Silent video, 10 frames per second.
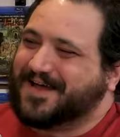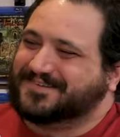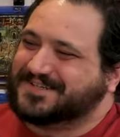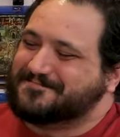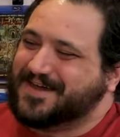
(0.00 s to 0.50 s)
wow,
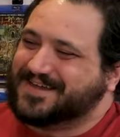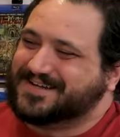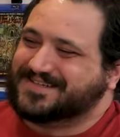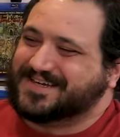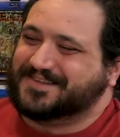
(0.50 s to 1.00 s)
didn't make it
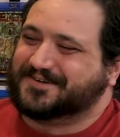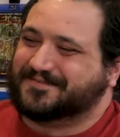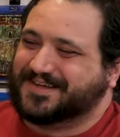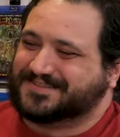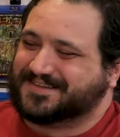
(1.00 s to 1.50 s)
into either
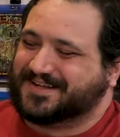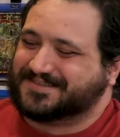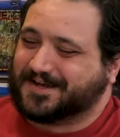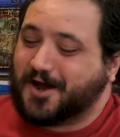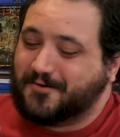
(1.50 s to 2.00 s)
of these. And then
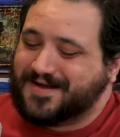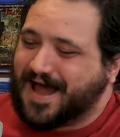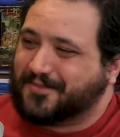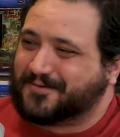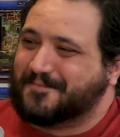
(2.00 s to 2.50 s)
it's like, oh,
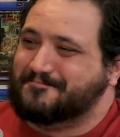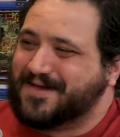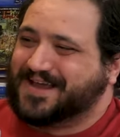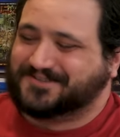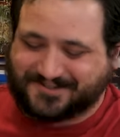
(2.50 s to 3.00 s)
now they're a
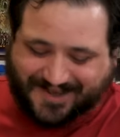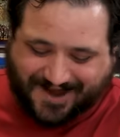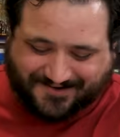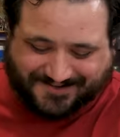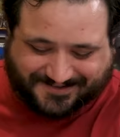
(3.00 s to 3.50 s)
major
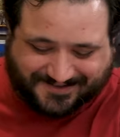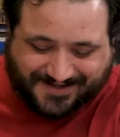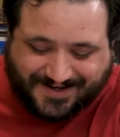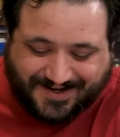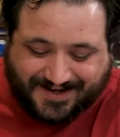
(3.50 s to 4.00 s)
character.
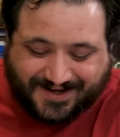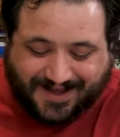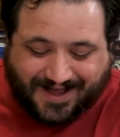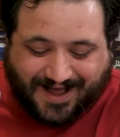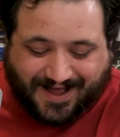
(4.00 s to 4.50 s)

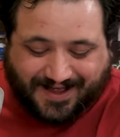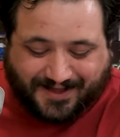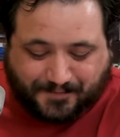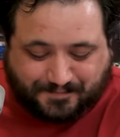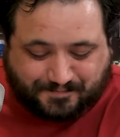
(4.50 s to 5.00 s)

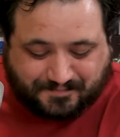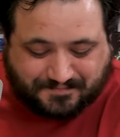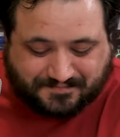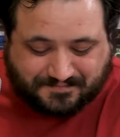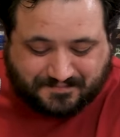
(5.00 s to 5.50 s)
Um,
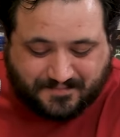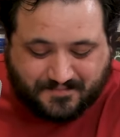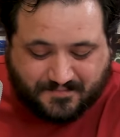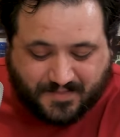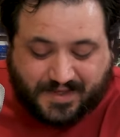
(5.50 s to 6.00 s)

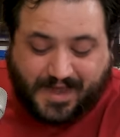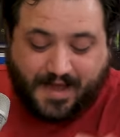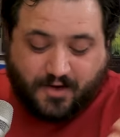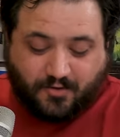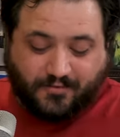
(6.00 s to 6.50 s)

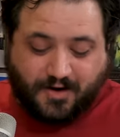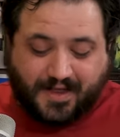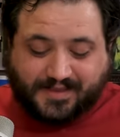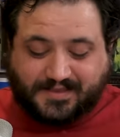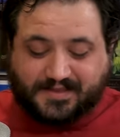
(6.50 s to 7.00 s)
yeah, overall,
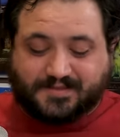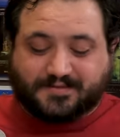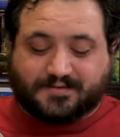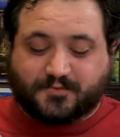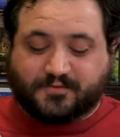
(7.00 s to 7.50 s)
I think
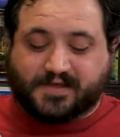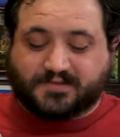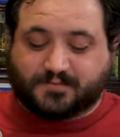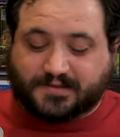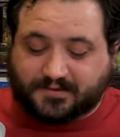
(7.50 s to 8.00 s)
the movie
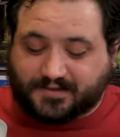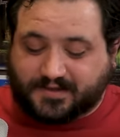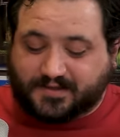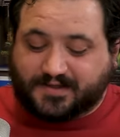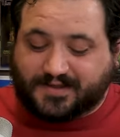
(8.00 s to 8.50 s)
is really, really
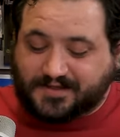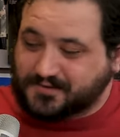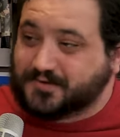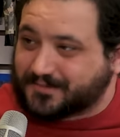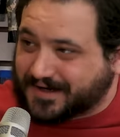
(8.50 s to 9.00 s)
good. They
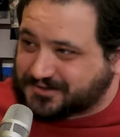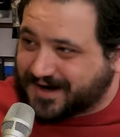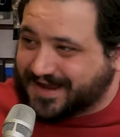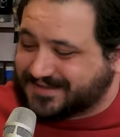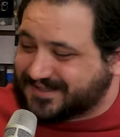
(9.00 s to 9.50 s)
do the red dragon